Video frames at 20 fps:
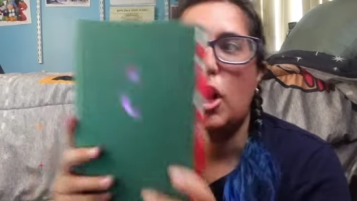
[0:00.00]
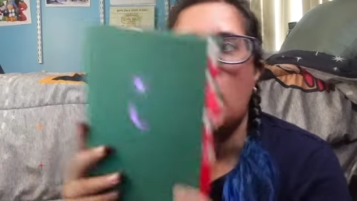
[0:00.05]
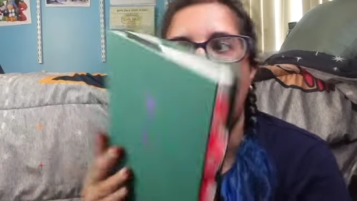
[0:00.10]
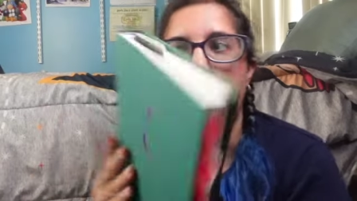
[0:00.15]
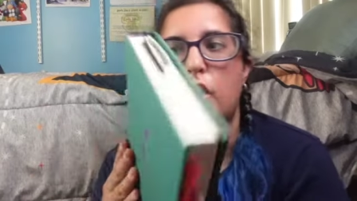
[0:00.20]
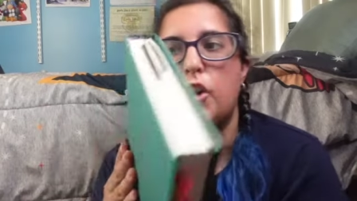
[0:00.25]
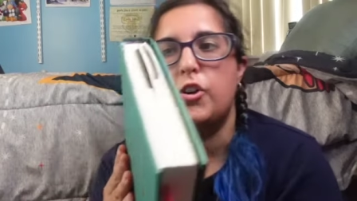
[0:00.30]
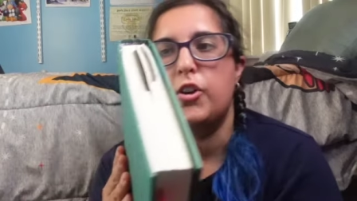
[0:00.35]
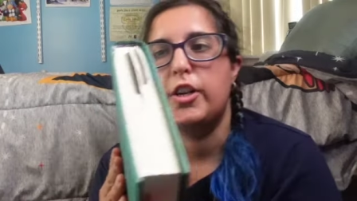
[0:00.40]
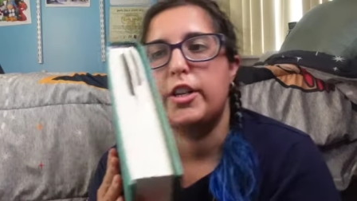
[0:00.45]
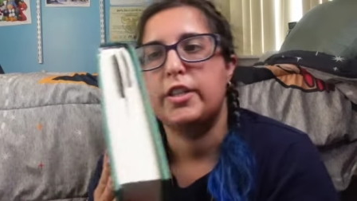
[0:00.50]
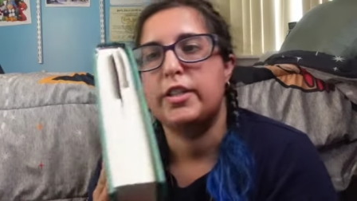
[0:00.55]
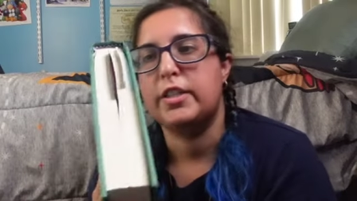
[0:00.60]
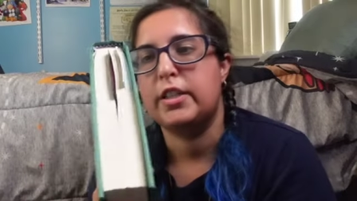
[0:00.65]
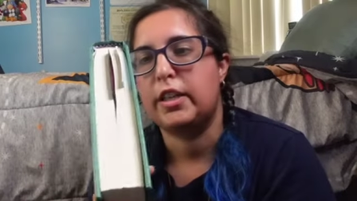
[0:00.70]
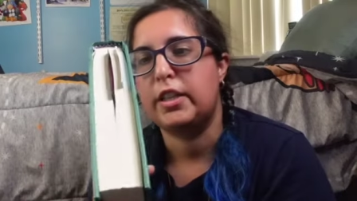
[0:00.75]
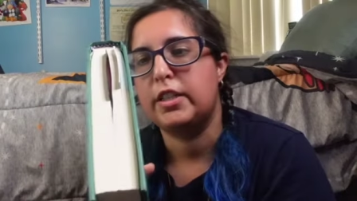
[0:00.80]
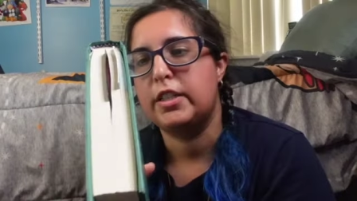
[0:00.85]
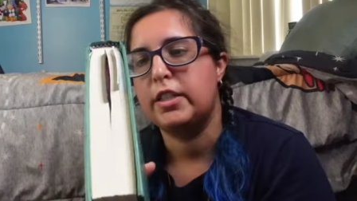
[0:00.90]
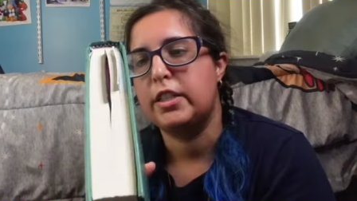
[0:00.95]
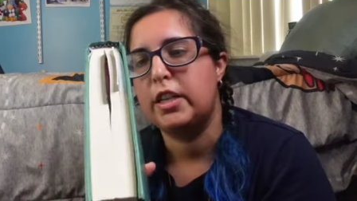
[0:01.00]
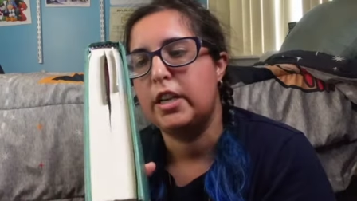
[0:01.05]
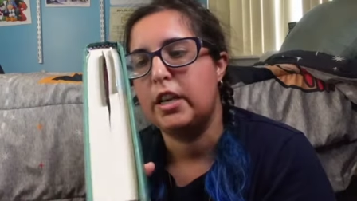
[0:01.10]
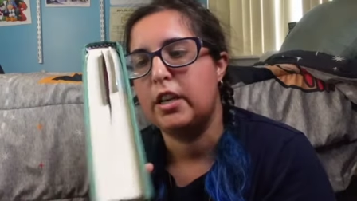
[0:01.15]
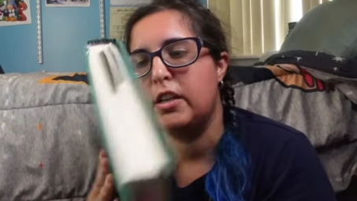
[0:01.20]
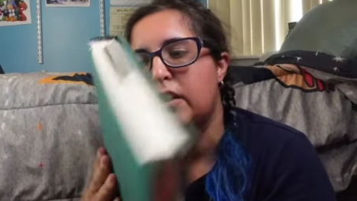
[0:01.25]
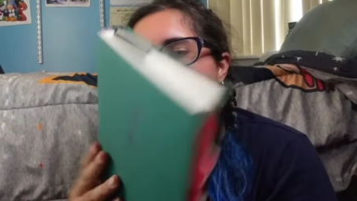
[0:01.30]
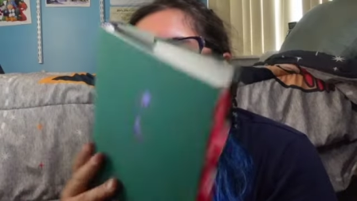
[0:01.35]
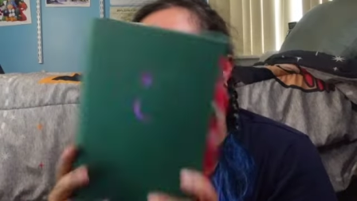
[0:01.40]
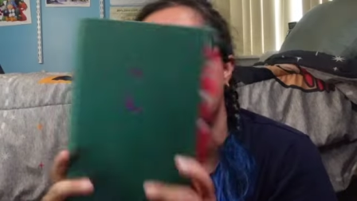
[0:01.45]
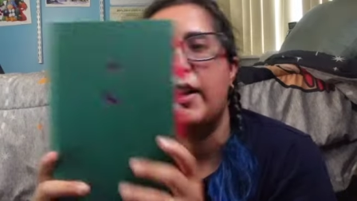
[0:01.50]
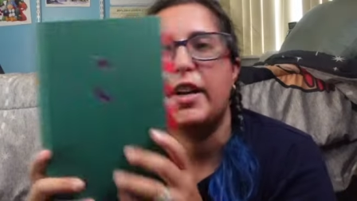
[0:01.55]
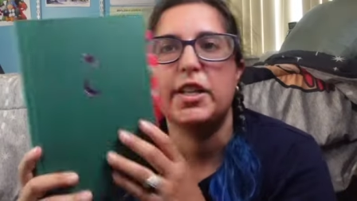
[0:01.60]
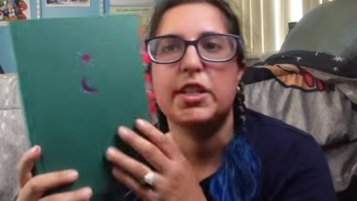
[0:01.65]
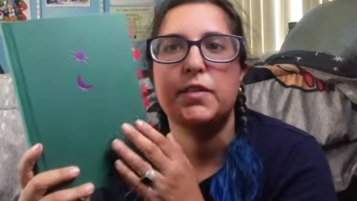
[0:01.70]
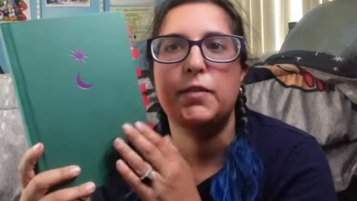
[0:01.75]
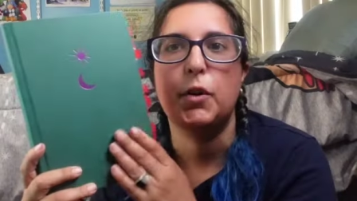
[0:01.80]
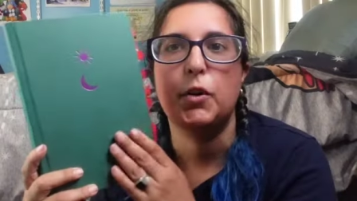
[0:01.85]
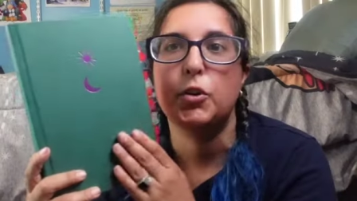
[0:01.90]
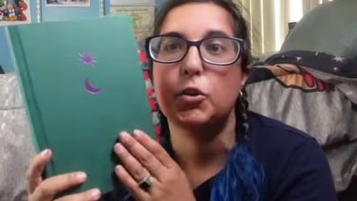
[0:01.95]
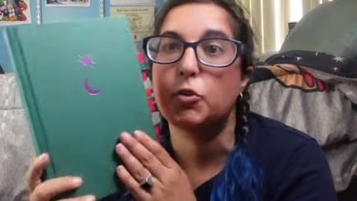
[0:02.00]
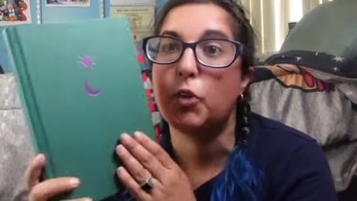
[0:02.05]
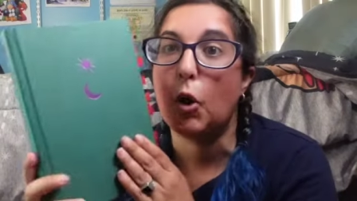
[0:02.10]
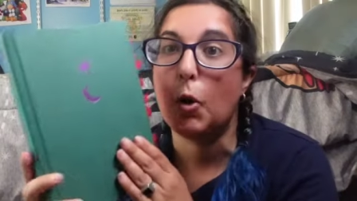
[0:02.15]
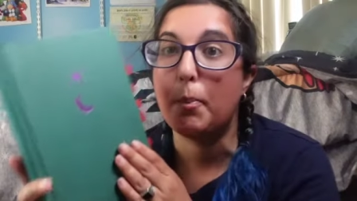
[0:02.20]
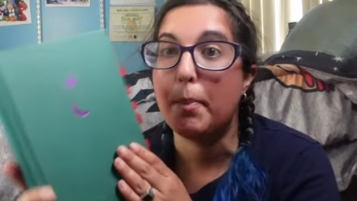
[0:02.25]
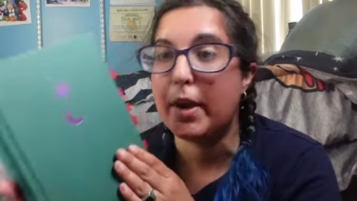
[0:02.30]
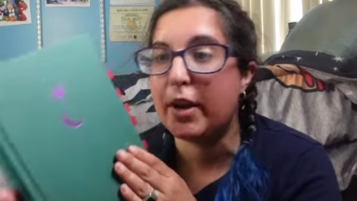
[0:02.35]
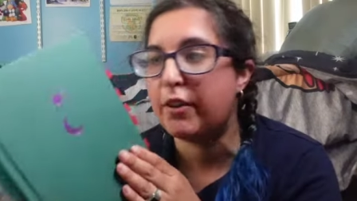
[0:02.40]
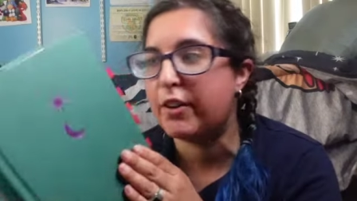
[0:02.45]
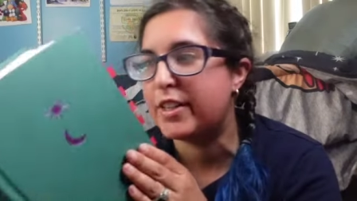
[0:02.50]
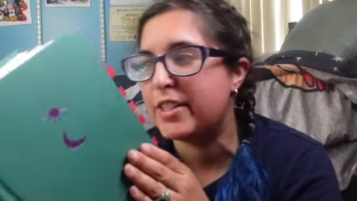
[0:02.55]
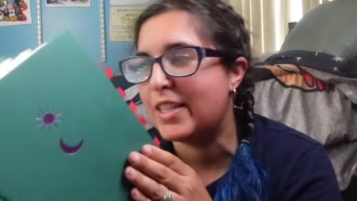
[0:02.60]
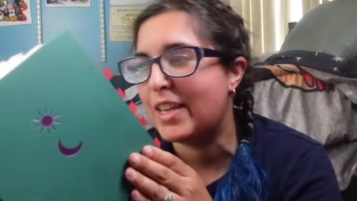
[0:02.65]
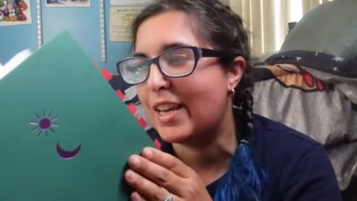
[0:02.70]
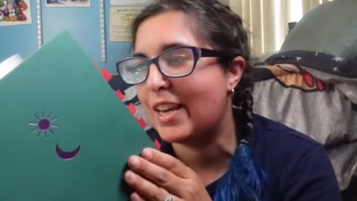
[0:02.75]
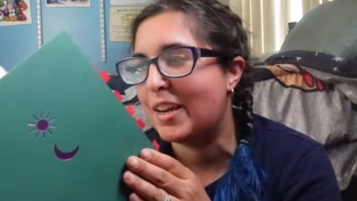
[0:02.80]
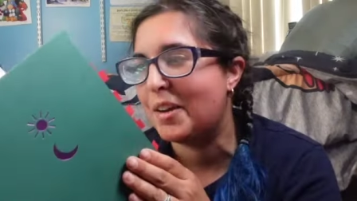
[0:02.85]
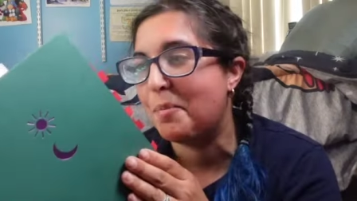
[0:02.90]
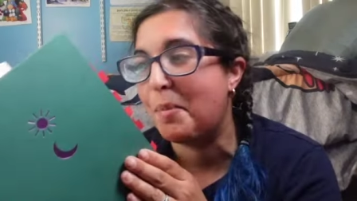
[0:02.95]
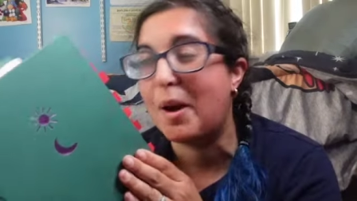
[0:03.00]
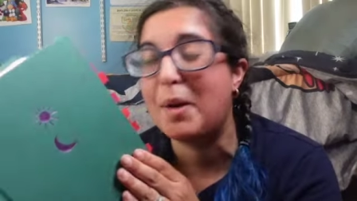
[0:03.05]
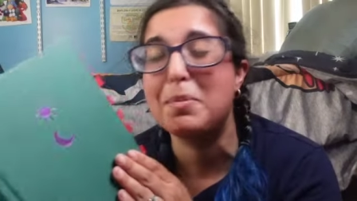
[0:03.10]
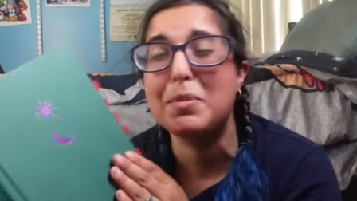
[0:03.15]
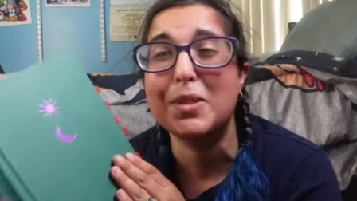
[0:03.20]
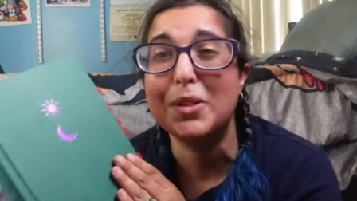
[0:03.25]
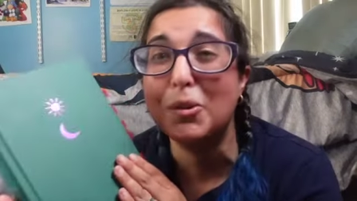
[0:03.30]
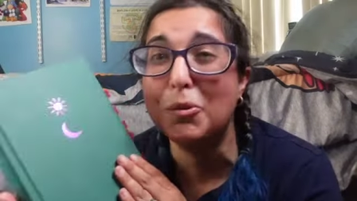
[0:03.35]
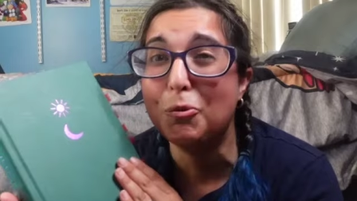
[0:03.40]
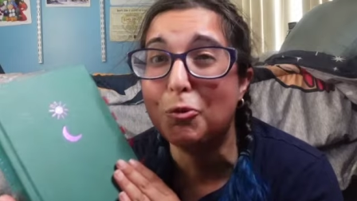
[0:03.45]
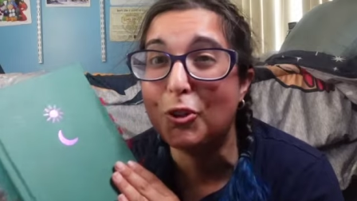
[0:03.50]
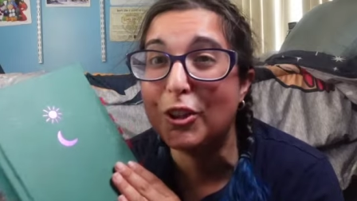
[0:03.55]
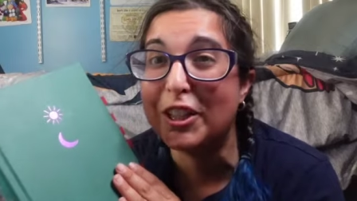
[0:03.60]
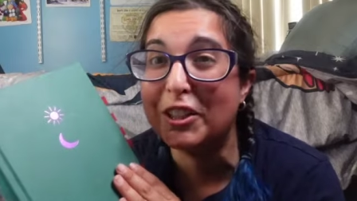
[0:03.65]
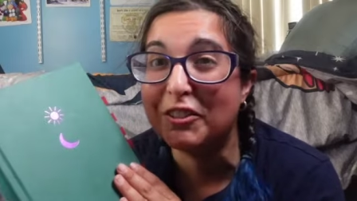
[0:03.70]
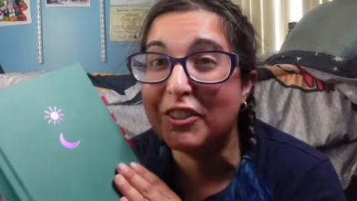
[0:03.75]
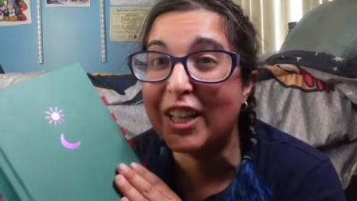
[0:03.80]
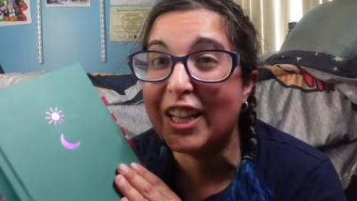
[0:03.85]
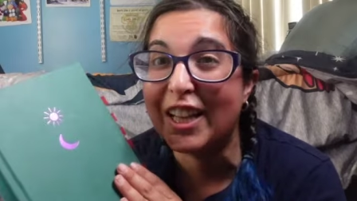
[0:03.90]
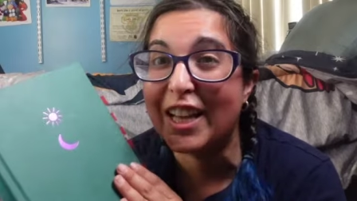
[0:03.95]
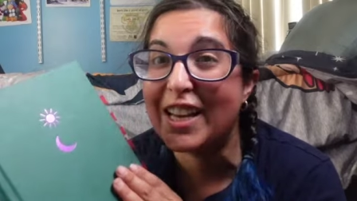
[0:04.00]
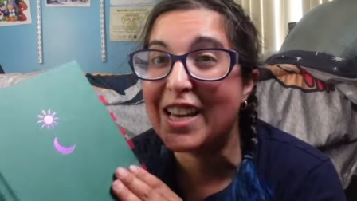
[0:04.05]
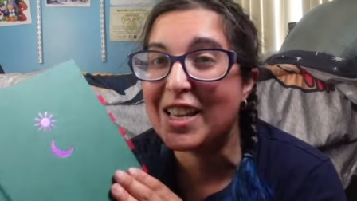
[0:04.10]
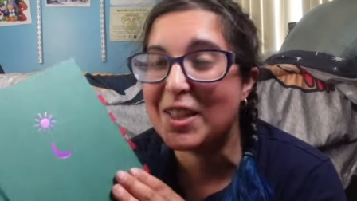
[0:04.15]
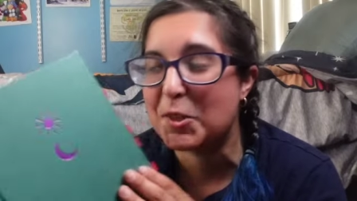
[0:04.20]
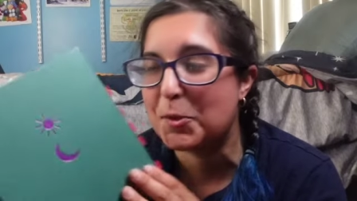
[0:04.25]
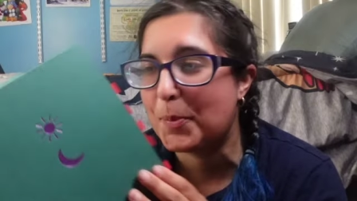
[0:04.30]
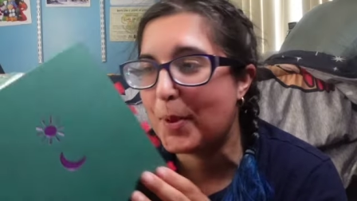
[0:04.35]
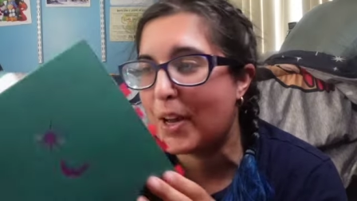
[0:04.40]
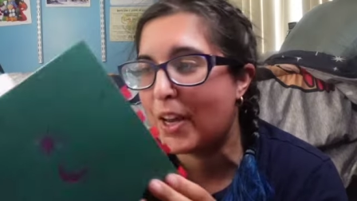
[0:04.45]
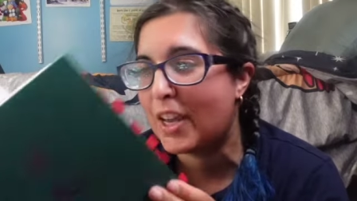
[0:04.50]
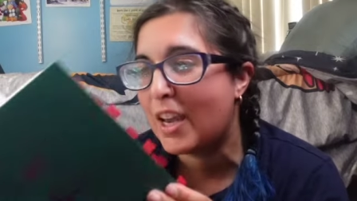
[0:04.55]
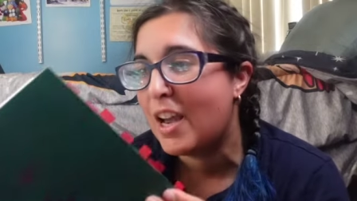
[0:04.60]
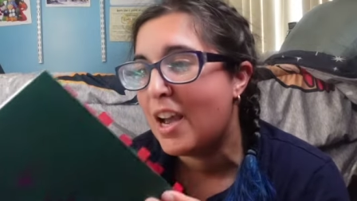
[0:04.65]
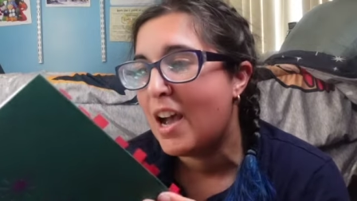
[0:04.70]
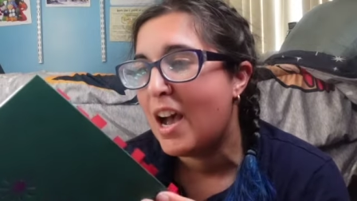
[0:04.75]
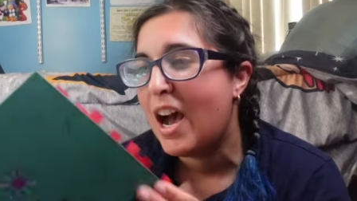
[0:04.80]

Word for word: one hundred sixty in The Last Fallen Realm by Gracie Kim. I'm still really, really liking this book.